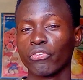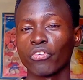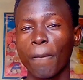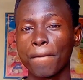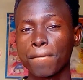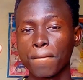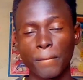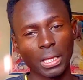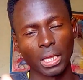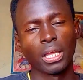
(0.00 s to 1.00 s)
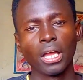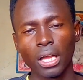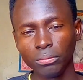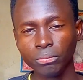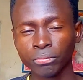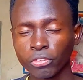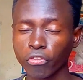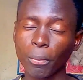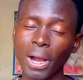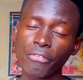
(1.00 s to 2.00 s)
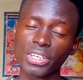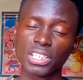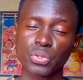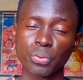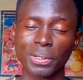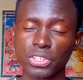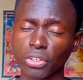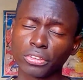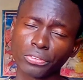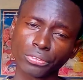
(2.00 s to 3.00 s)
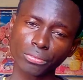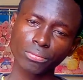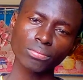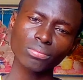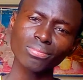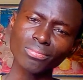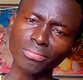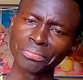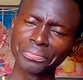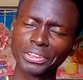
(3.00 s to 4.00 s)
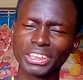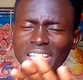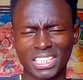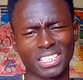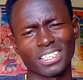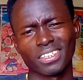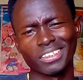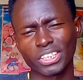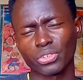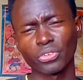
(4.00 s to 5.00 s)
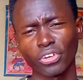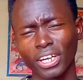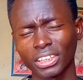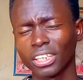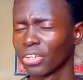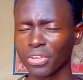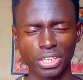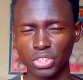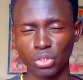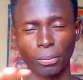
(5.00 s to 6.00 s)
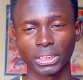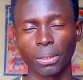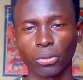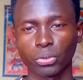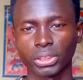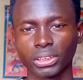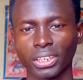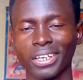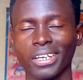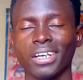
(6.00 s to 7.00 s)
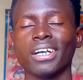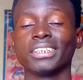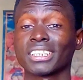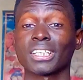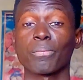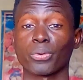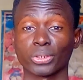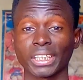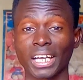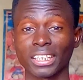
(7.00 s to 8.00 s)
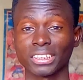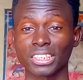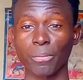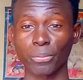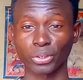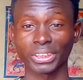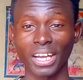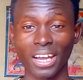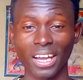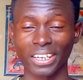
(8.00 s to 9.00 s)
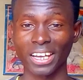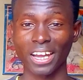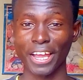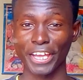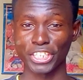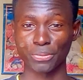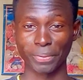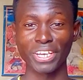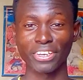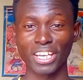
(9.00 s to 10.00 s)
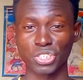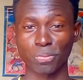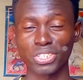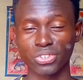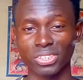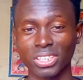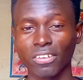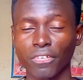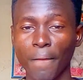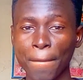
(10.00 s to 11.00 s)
you from from having this woman. So just you know what, don't think so much about it. Just approach her and express yourself.